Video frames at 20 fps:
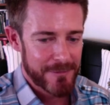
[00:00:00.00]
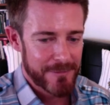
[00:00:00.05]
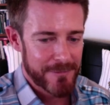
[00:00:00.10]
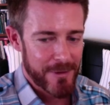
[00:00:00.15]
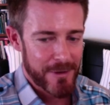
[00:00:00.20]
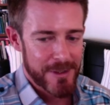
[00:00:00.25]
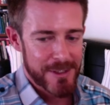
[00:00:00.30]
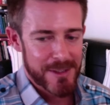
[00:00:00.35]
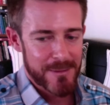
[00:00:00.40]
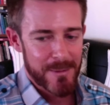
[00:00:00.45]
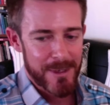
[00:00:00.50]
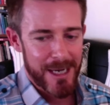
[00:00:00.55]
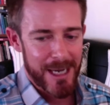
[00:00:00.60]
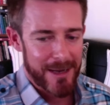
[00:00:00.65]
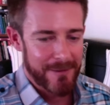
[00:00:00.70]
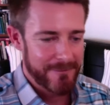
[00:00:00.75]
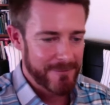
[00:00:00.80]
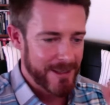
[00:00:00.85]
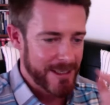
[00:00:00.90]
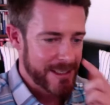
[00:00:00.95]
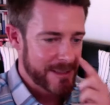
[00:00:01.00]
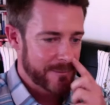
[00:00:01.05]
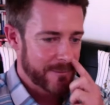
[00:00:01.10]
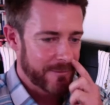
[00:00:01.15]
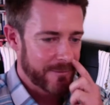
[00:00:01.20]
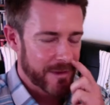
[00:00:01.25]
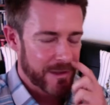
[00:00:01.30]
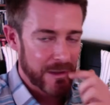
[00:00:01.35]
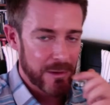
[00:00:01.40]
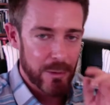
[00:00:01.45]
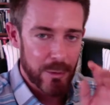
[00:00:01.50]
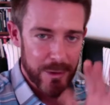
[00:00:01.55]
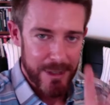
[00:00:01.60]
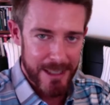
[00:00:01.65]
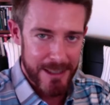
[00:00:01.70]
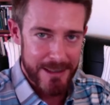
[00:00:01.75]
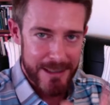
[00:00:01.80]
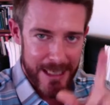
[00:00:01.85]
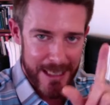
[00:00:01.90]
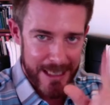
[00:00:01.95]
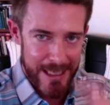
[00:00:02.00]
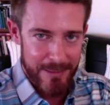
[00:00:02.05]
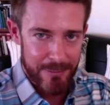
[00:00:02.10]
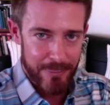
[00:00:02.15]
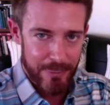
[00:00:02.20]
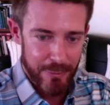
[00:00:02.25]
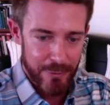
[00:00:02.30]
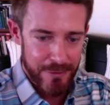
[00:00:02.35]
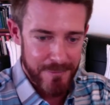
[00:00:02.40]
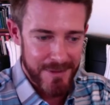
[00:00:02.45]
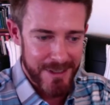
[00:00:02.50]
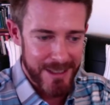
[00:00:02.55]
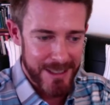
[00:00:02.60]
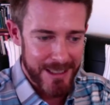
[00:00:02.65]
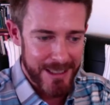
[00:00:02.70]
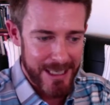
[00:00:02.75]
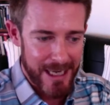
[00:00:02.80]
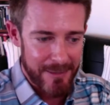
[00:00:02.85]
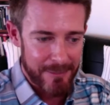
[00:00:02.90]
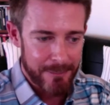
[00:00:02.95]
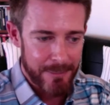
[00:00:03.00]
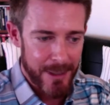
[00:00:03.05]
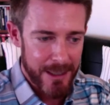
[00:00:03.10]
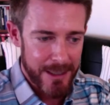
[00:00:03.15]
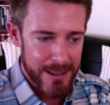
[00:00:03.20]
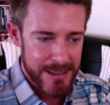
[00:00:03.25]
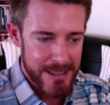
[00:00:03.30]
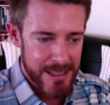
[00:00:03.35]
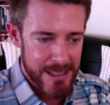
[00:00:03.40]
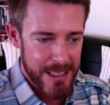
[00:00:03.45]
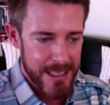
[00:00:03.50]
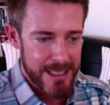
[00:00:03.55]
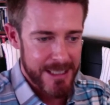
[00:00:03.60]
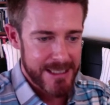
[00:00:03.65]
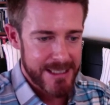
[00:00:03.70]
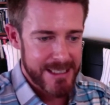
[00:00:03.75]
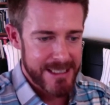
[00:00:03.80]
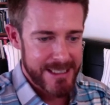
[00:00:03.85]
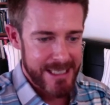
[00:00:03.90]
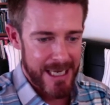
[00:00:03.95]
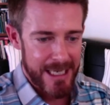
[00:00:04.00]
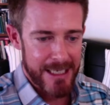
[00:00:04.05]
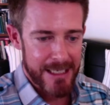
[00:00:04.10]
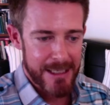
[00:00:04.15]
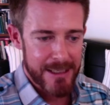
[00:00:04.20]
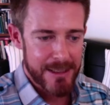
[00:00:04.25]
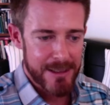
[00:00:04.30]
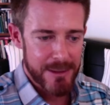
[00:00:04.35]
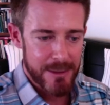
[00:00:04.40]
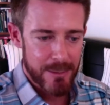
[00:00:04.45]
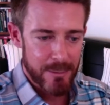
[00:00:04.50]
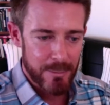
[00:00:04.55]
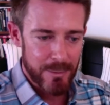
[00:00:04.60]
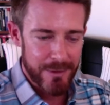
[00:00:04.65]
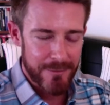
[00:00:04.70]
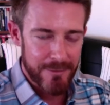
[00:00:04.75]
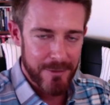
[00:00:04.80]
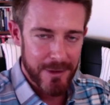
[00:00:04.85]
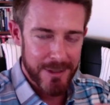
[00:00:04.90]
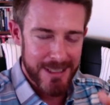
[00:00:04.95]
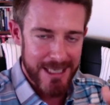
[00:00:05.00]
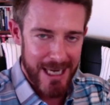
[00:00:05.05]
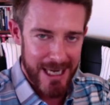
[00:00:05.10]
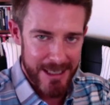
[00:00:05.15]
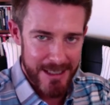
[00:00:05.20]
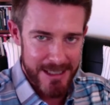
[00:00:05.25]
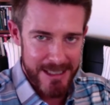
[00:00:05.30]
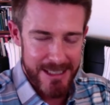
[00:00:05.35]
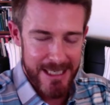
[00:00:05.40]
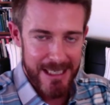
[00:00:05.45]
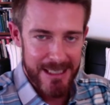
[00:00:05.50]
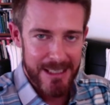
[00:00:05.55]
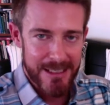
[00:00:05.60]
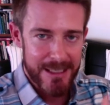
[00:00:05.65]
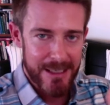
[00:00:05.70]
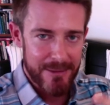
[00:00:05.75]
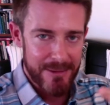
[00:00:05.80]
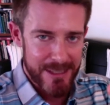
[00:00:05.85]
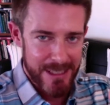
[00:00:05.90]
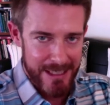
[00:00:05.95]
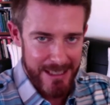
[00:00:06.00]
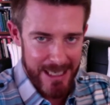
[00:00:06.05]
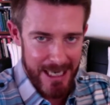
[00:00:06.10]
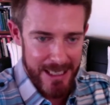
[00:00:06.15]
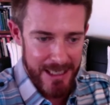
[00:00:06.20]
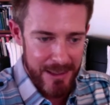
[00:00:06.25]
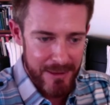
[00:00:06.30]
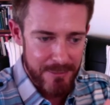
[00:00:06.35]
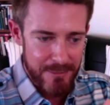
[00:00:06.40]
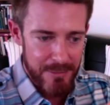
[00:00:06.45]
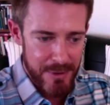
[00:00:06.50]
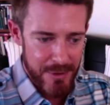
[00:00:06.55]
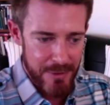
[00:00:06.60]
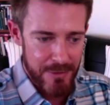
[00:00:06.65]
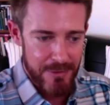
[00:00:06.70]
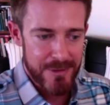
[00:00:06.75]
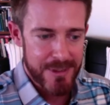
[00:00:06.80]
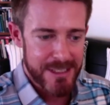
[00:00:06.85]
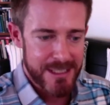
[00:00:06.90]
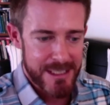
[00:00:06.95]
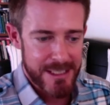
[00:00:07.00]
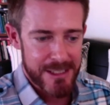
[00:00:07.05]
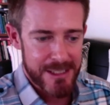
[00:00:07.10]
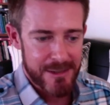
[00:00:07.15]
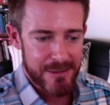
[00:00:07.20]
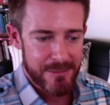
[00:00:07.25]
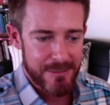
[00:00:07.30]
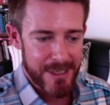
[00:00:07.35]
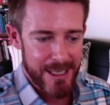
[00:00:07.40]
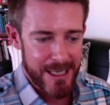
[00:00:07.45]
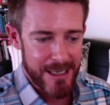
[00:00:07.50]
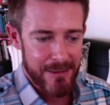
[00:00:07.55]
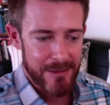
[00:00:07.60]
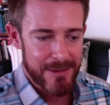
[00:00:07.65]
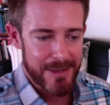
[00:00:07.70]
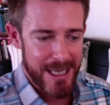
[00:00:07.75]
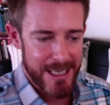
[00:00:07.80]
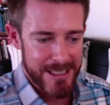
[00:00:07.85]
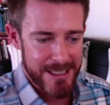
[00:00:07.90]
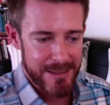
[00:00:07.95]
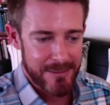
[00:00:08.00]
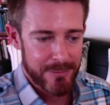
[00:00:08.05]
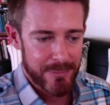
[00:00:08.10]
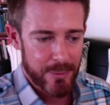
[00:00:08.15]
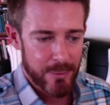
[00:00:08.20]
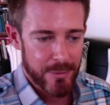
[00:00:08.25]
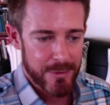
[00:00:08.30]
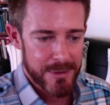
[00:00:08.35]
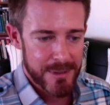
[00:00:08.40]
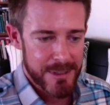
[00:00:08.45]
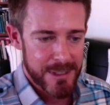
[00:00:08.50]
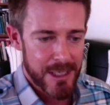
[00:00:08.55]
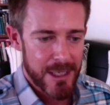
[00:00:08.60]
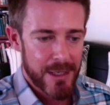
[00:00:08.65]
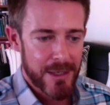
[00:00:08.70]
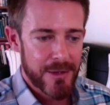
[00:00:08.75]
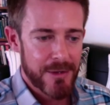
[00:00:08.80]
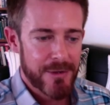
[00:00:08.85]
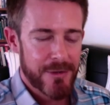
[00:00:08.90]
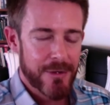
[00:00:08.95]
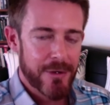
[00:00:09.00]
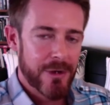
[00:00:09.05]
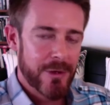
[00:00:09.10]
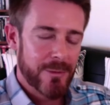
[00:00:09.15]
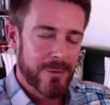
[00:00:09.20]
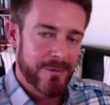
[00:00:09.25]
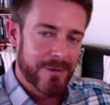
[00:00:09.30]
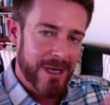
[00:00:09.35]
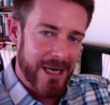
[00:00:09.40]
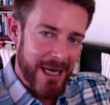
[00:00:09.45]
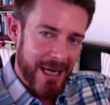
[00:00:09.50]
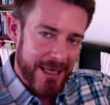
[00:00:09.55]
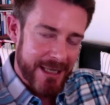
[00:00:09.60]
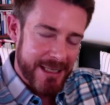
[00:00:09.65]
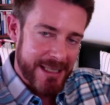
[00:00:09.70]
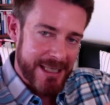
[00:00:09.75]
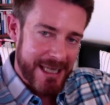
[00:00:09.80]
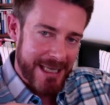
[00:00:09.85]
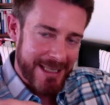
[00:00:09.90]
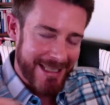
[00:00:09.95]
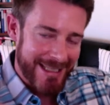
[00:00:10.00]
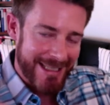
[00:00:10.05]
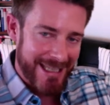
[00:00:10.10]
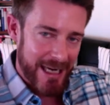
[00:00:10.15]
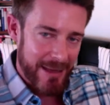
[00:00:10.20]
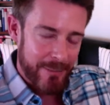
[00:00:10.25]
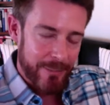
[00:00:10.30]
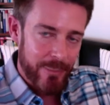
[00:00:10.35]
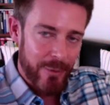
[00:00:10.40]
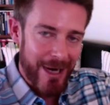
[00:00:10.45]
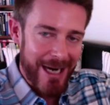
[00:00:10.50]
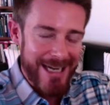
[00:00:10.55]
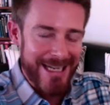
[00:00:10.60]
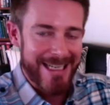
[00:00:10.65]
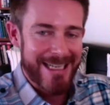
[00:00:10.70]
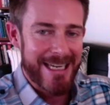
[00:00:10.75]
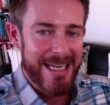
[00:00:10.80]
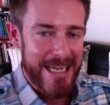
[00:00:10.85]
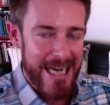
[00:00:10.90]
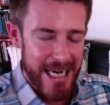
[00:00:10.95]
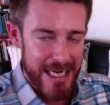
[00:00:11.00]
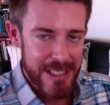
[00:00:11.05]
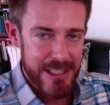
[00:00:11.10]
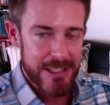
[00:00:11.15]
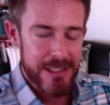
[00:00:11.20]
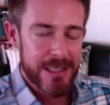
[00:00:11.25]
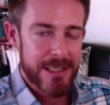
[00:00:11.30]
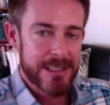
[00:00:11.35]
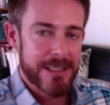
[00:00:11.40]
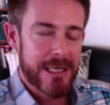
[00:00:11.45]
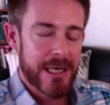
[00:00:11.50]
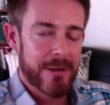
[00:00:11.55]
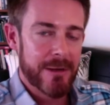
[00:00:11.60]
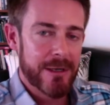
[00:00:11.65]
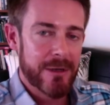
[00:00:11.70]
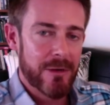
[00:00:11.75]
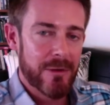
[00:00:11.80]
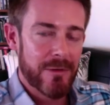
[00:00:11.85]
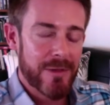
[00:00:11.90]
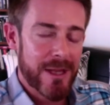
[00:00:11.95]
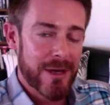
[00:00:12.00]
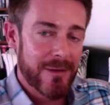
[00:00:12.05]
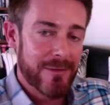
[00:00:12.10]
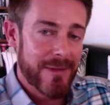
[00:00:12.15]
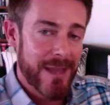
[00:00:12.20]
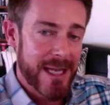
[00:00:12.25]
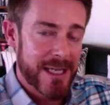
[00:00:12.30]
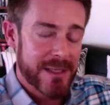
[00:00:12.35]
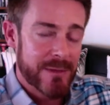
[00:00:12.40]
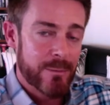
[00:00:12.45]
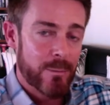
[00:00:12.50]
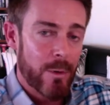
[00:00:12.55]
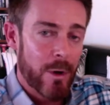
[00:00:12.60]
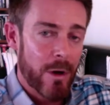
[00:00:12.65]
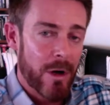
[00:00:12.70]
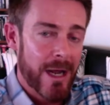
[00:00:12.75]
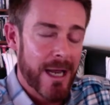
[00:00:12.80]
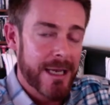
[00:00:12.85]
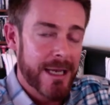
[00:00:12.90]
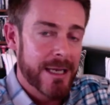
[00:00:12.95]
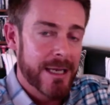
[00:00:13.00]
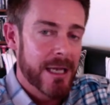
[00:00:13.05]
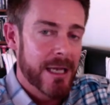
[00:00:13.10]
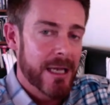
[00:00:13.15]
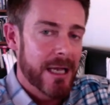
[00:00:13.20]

First we've got to look at improving the gut bugs. Second, we've got to understand that there is a gut immune system there, and that's important. Third, we've got to understand the gut-brain connection that's going on there, and that's why